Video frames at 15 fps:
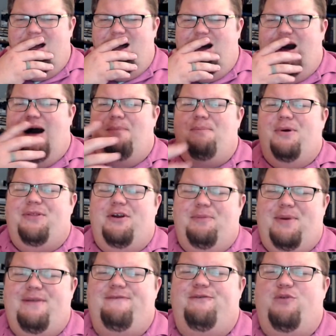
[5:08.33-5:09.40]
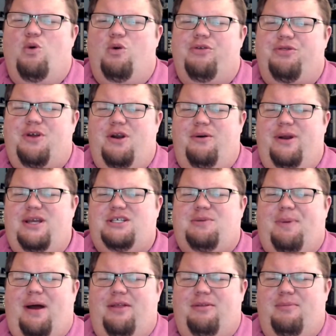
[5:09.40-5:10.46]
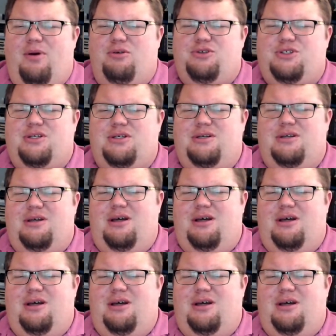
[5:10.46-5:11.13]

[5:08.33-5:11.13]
But there have been four theories about the most